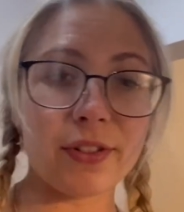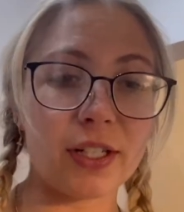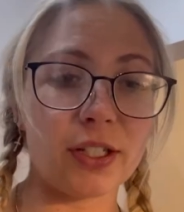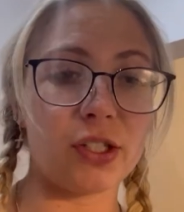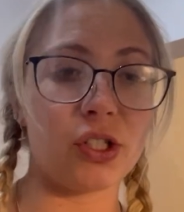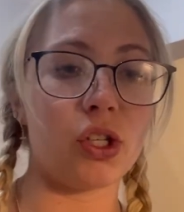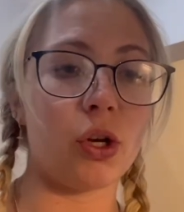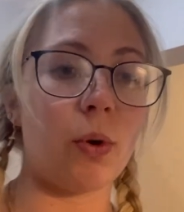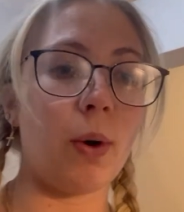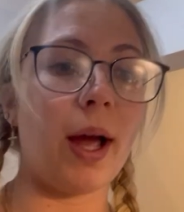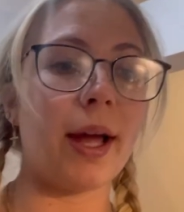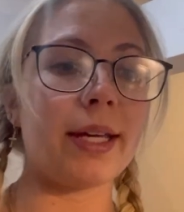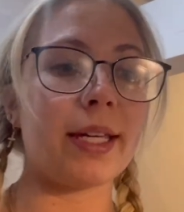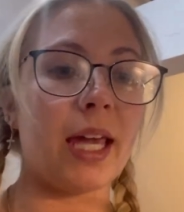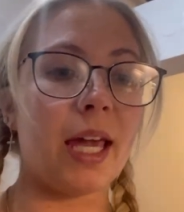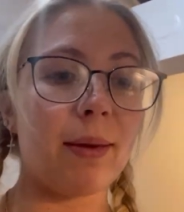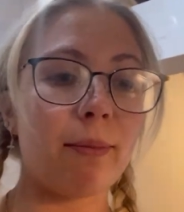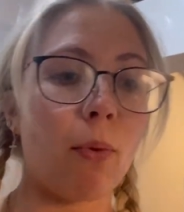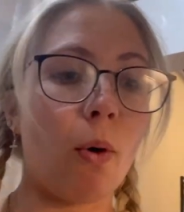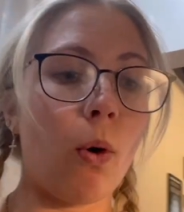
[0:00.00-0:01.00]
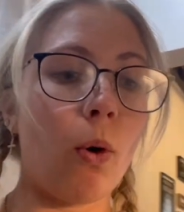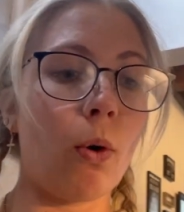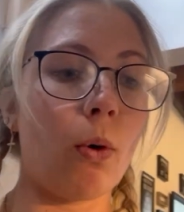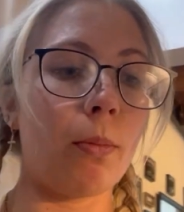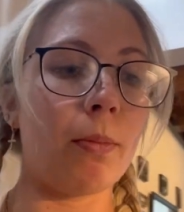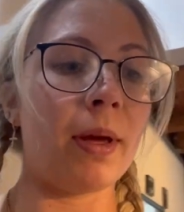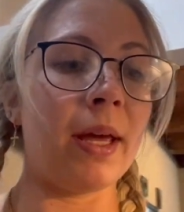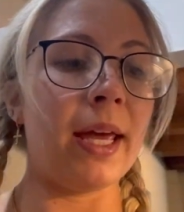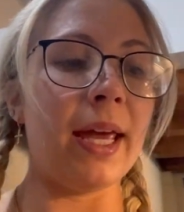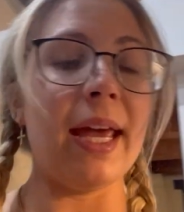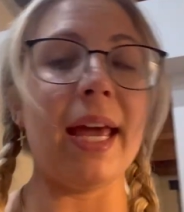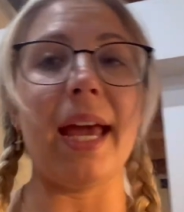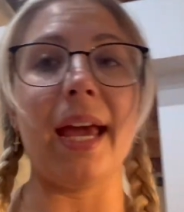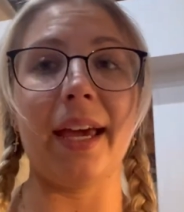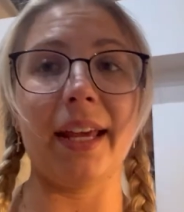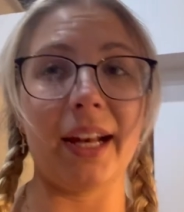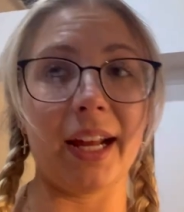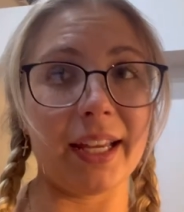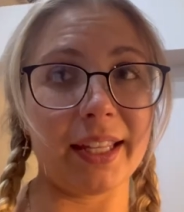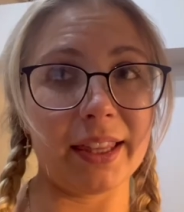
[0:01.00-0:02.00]
And so I came home
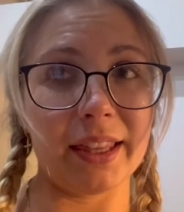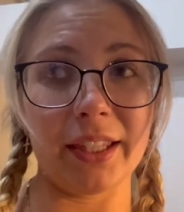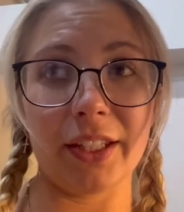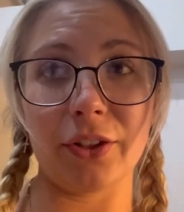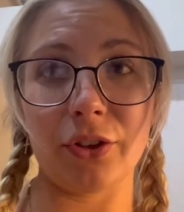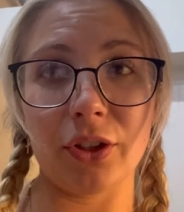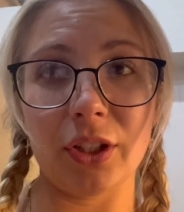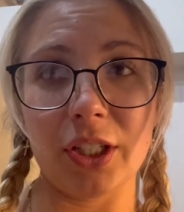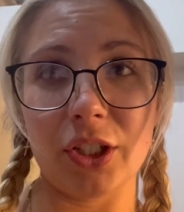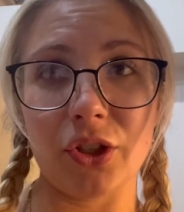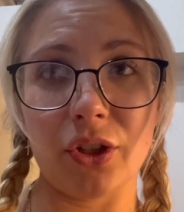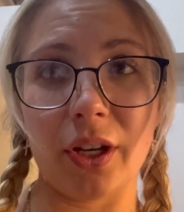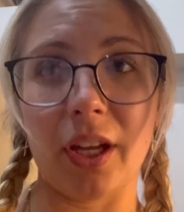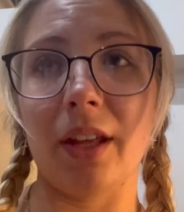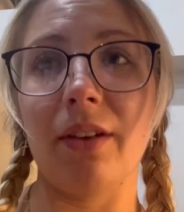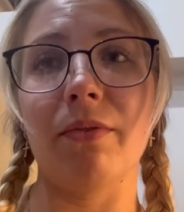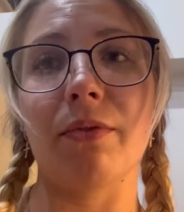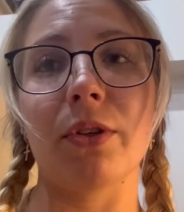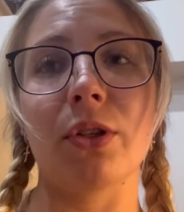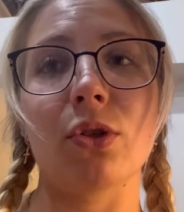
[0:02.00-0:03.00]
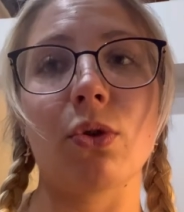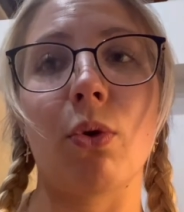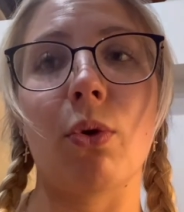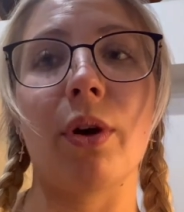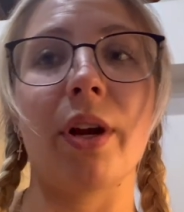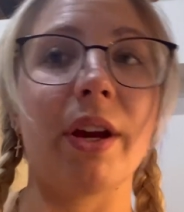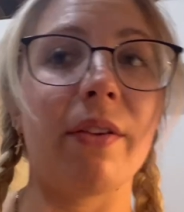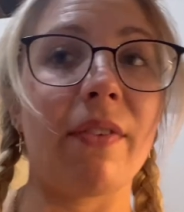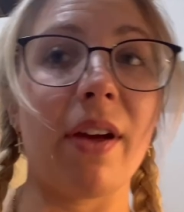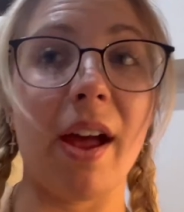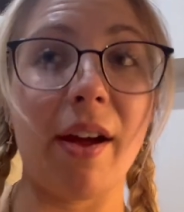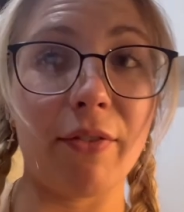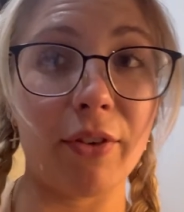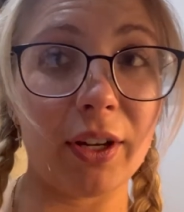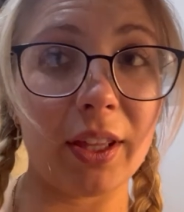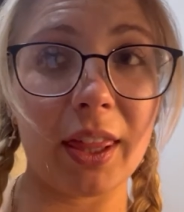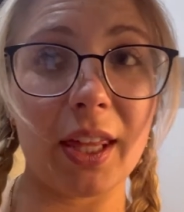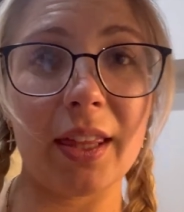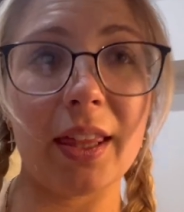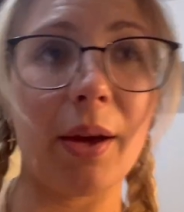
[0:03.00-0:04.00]
and I literally took inventory of
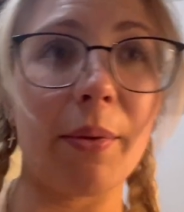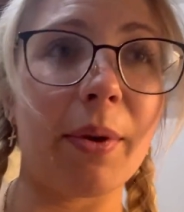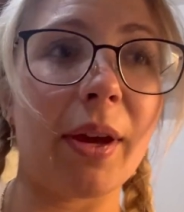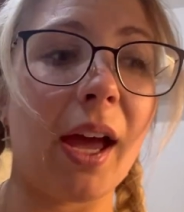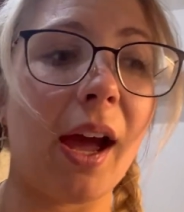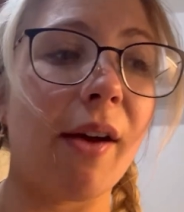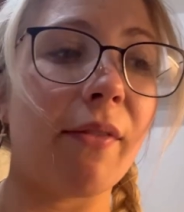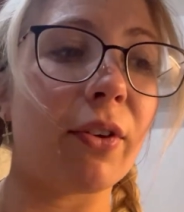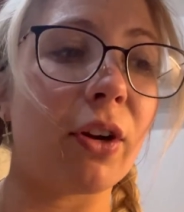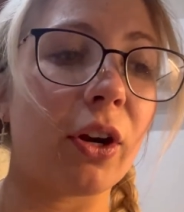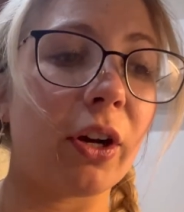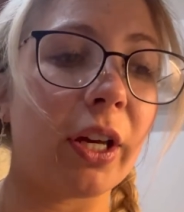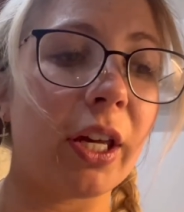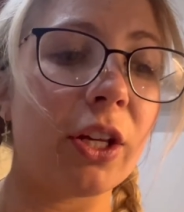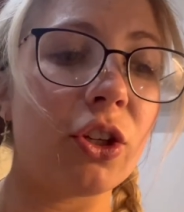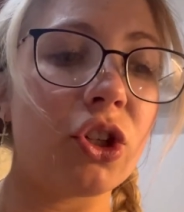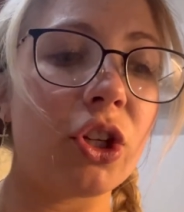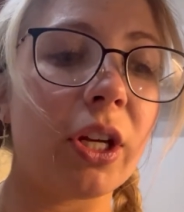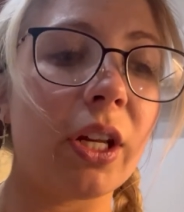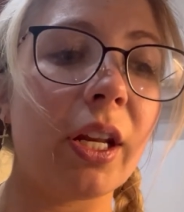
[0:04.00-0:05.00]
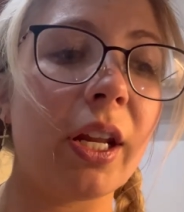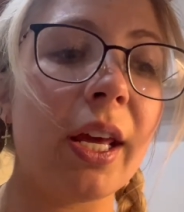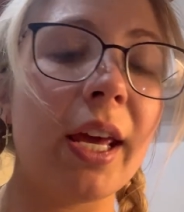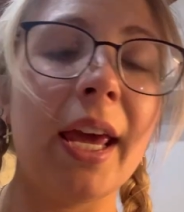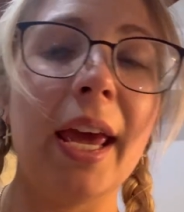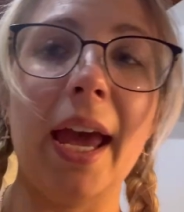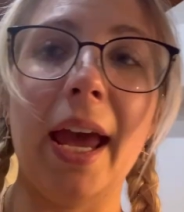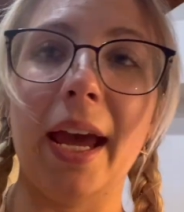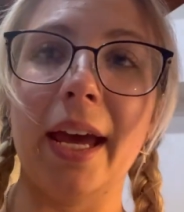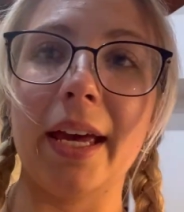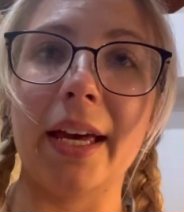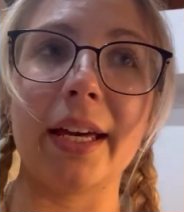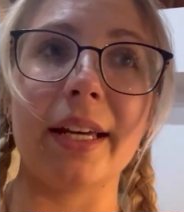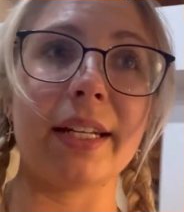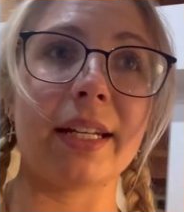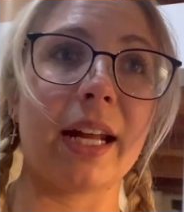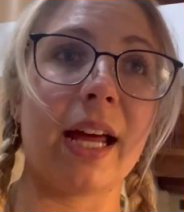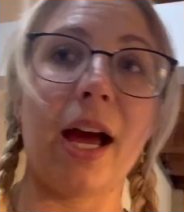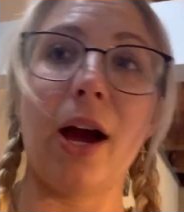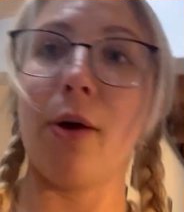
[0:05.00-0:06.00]
everything that we have in our kitchen
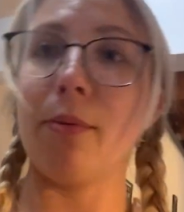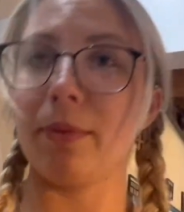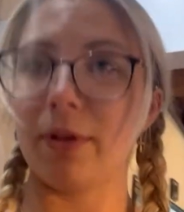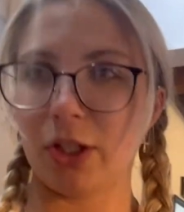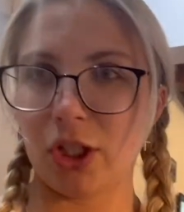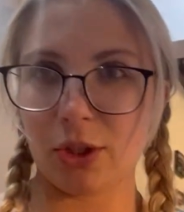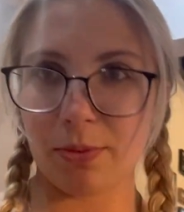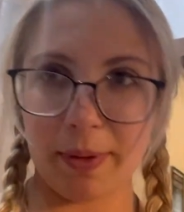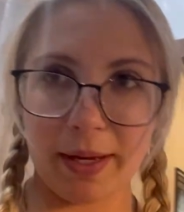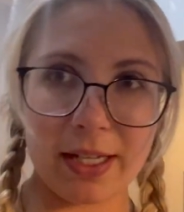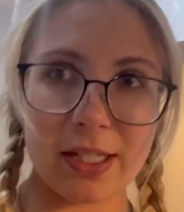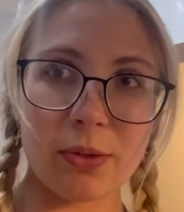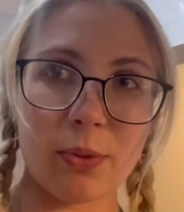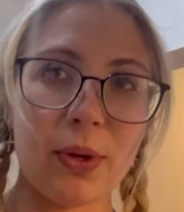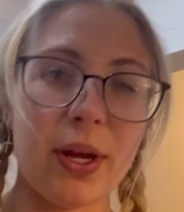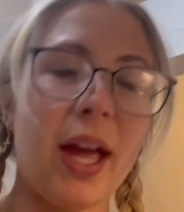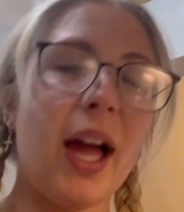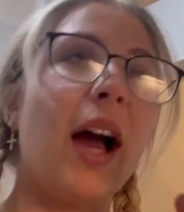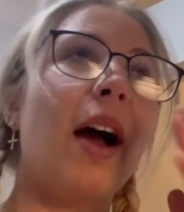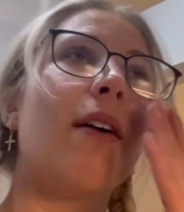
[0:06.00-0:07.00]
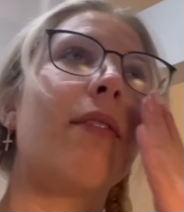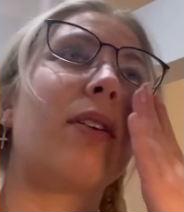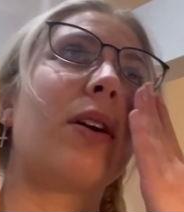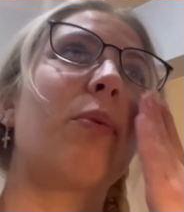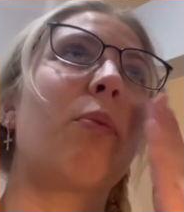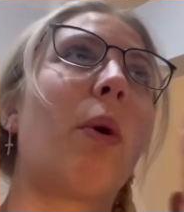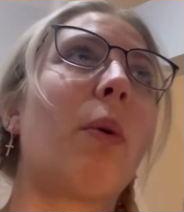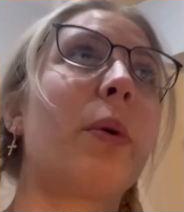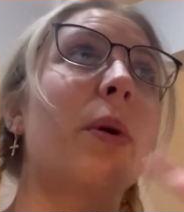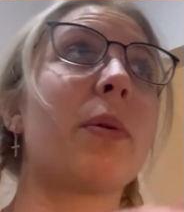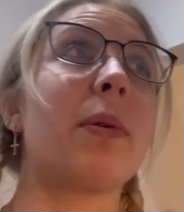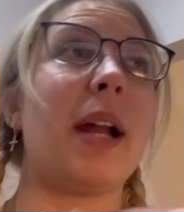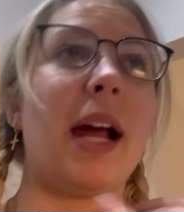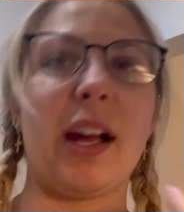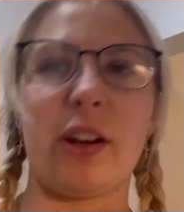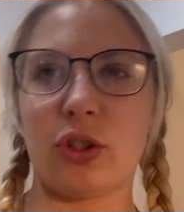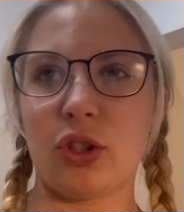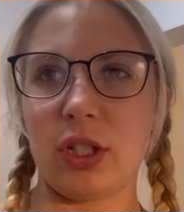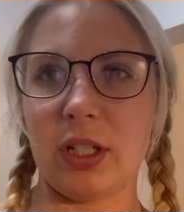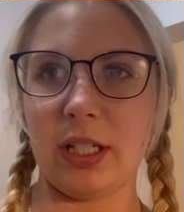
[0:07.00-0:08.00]
and how much space we have and what we would
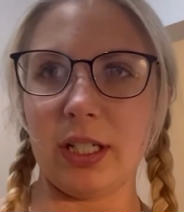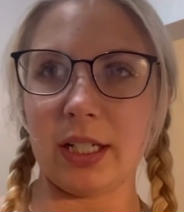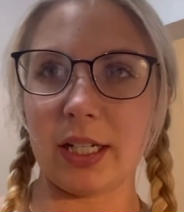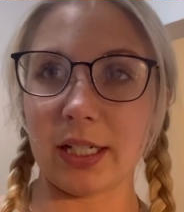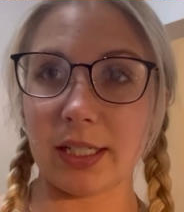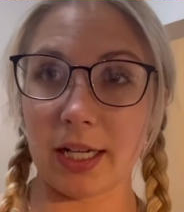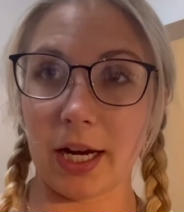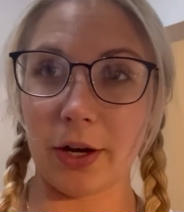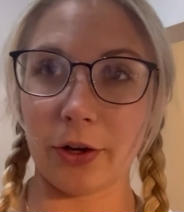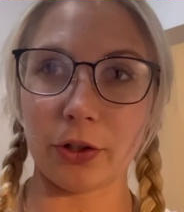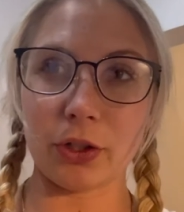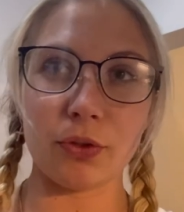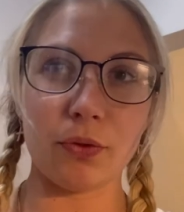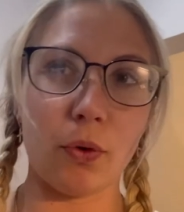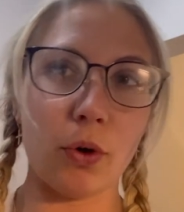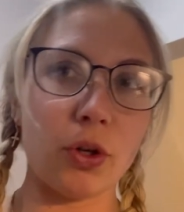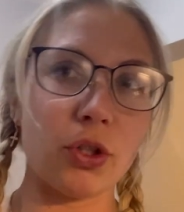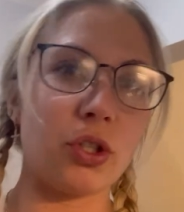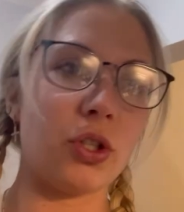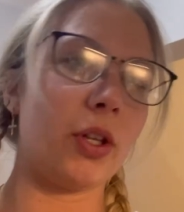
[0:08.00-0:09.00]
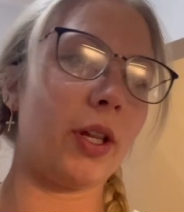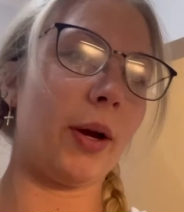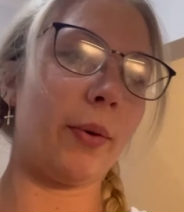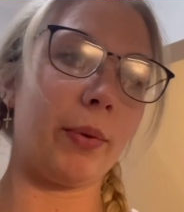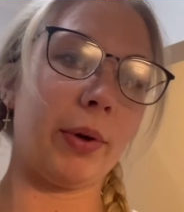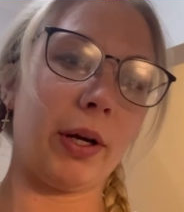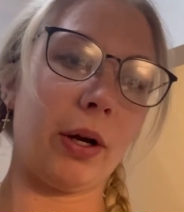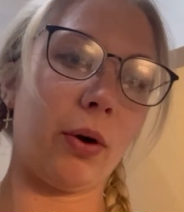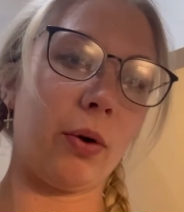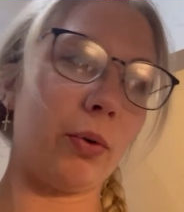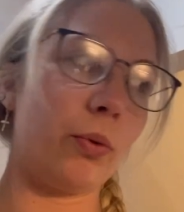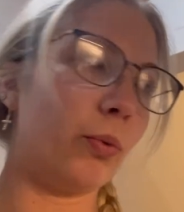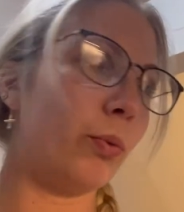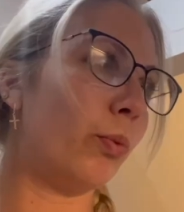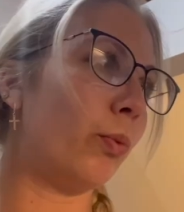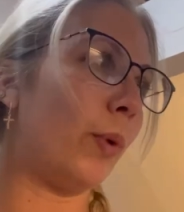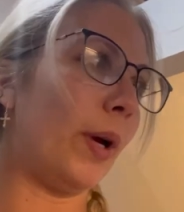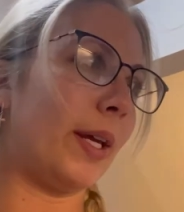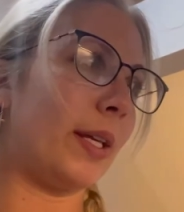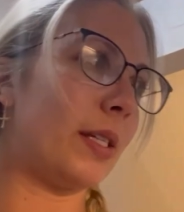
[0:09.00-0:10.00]
actually need containers for so that we don't
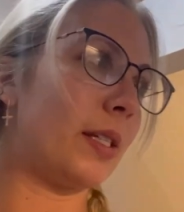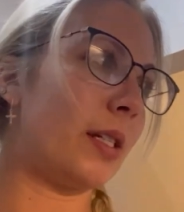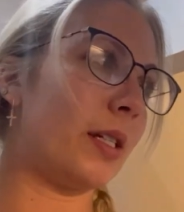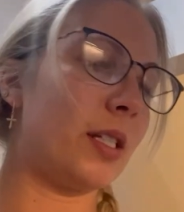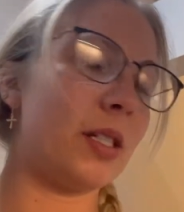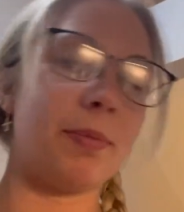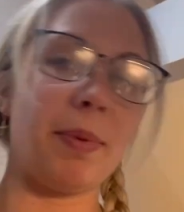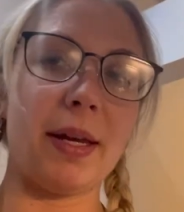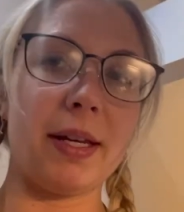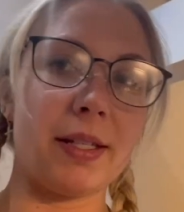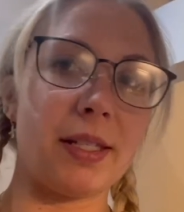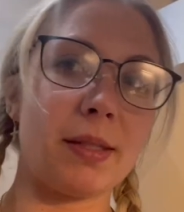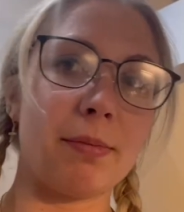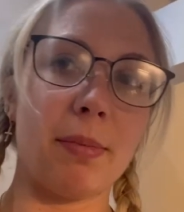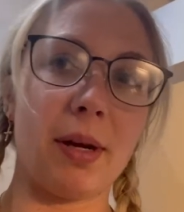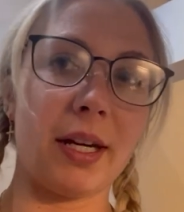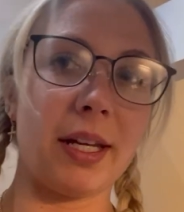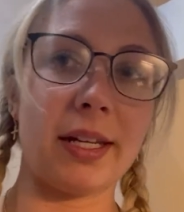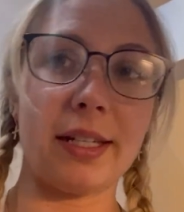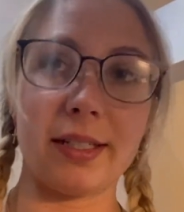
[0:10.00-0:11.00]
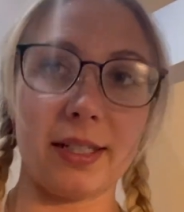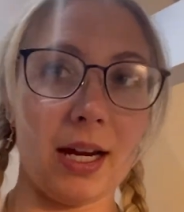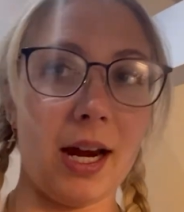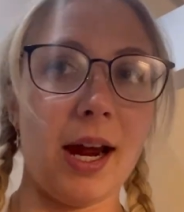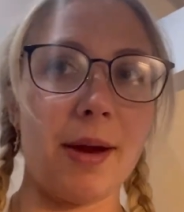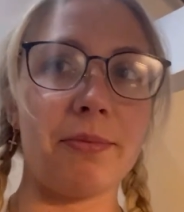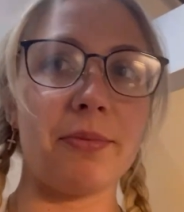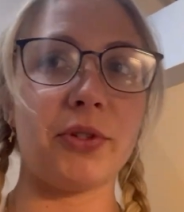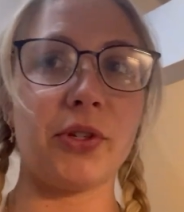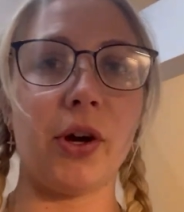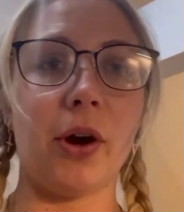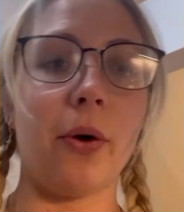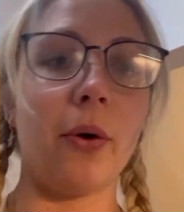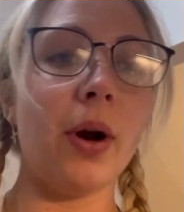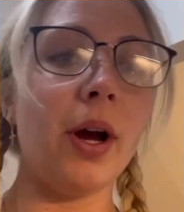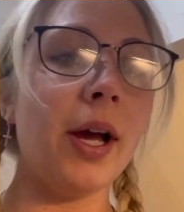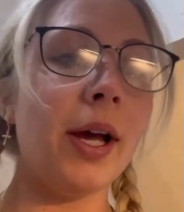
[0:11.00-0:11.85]
waste space, money, and time. So